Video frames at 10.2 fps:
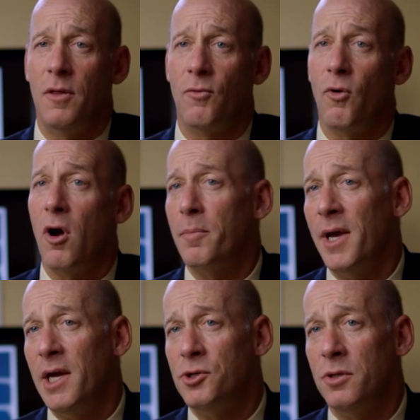The wrong
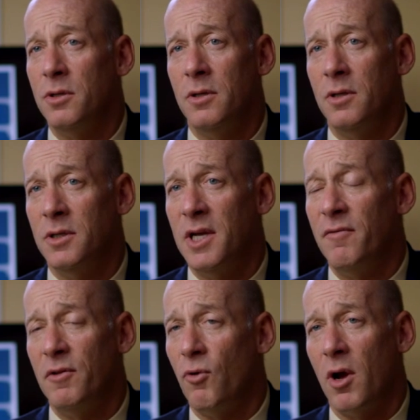patient is
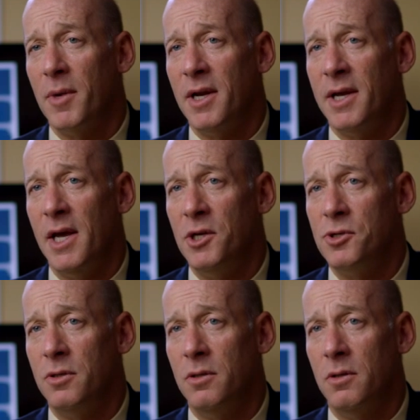given the wrong
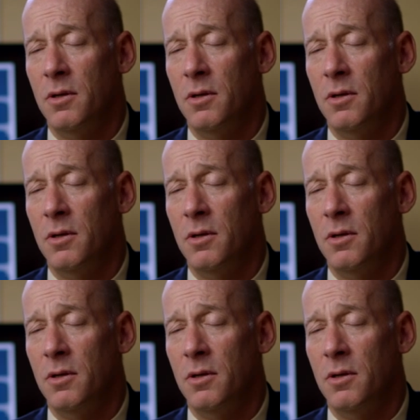medication.